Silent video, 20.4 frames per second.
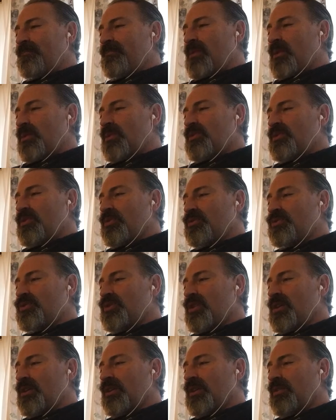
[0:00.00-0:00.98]
but with no
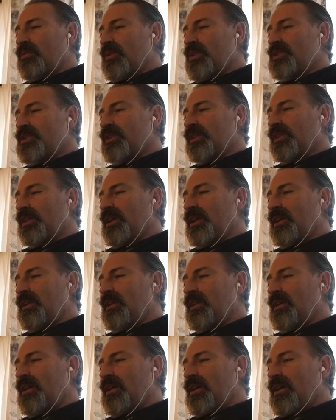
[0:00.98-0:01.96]
trunk on which to lean.